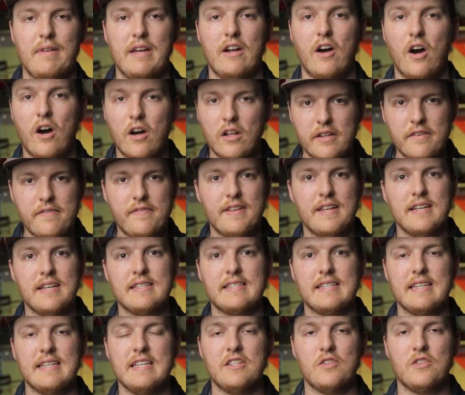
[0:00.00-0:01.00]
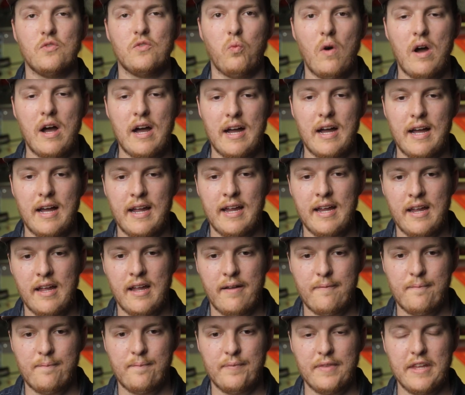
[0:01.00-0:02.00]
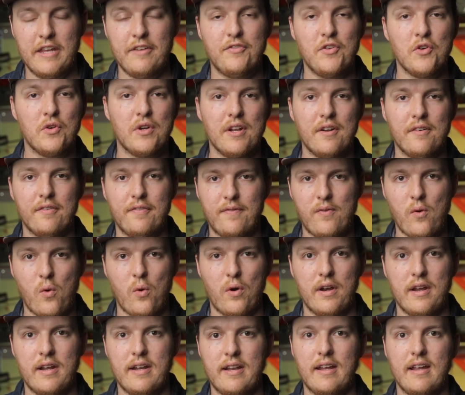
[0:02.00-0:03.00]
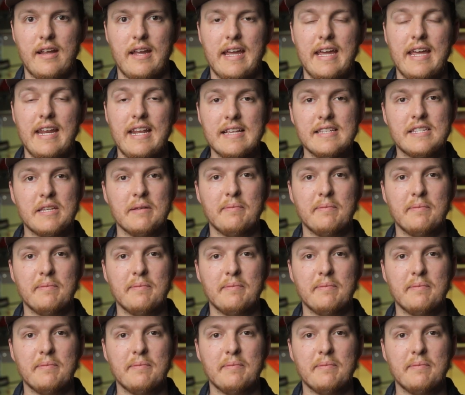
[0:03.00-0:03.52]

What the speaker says: And all of this is why, if you can afford it, it is